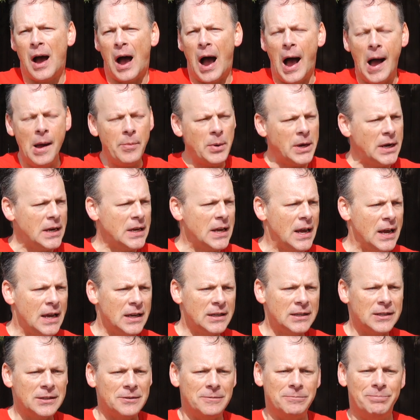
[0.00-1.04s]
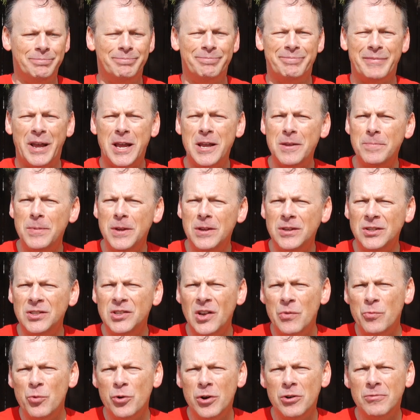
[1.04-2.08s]
I'm going to guess maybe
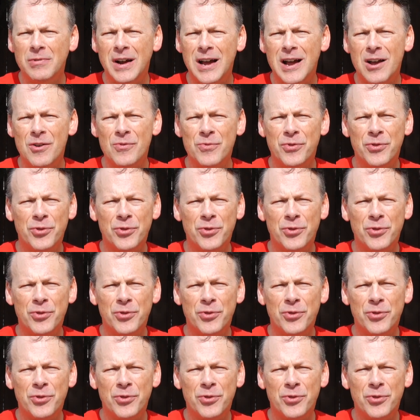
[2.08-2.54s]
somewhere around